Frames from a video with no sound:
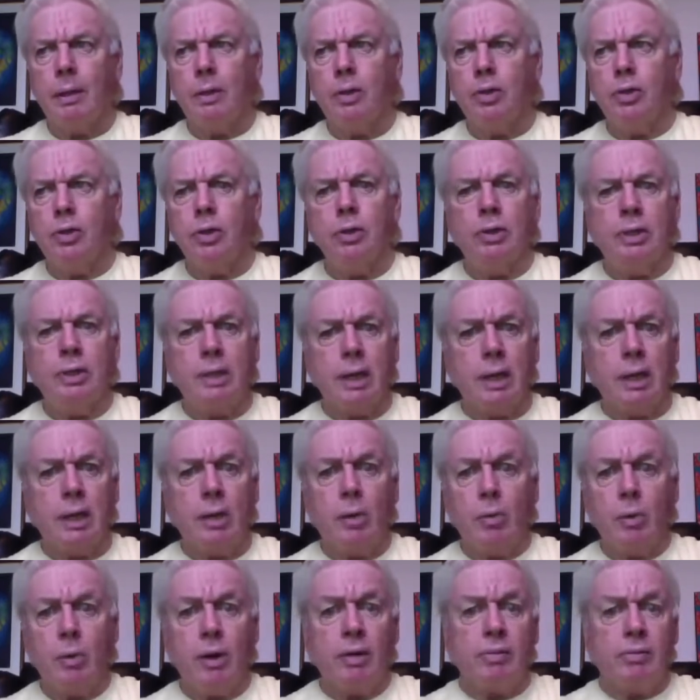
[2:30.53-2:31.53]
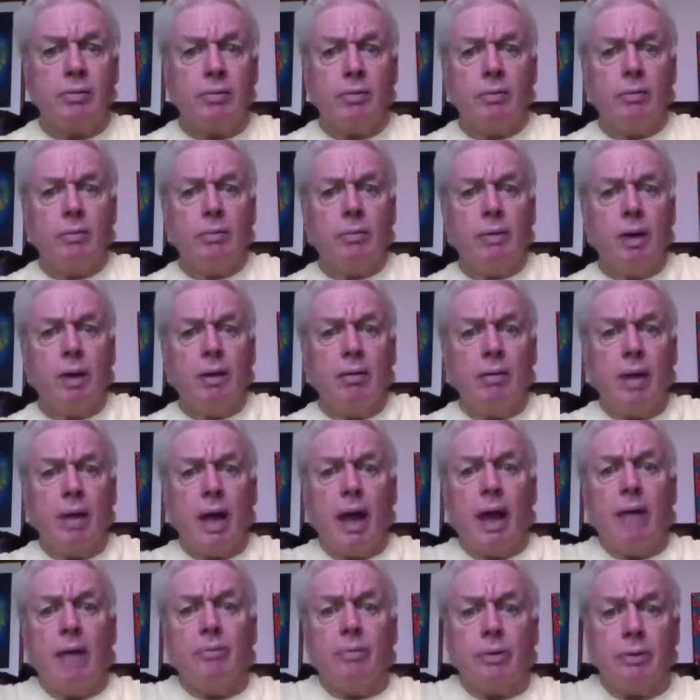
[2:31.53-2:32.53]
to deal with
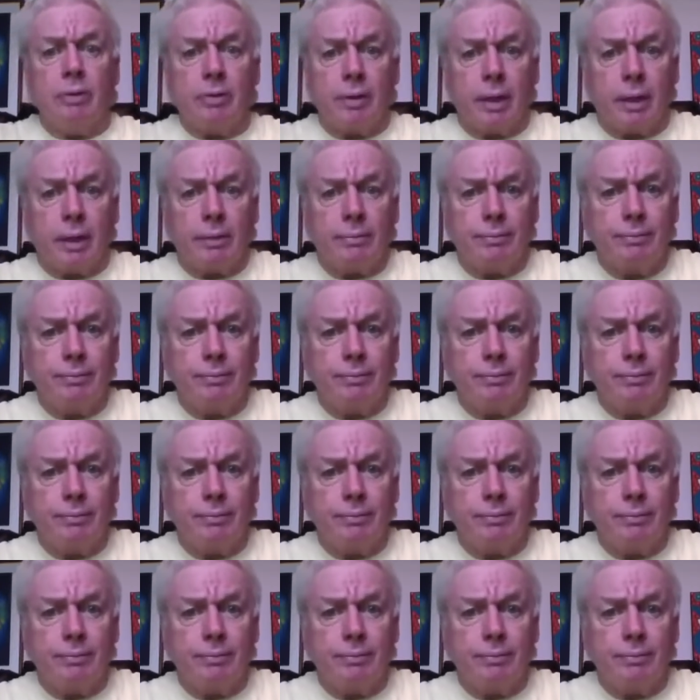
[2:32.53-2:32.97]
everything.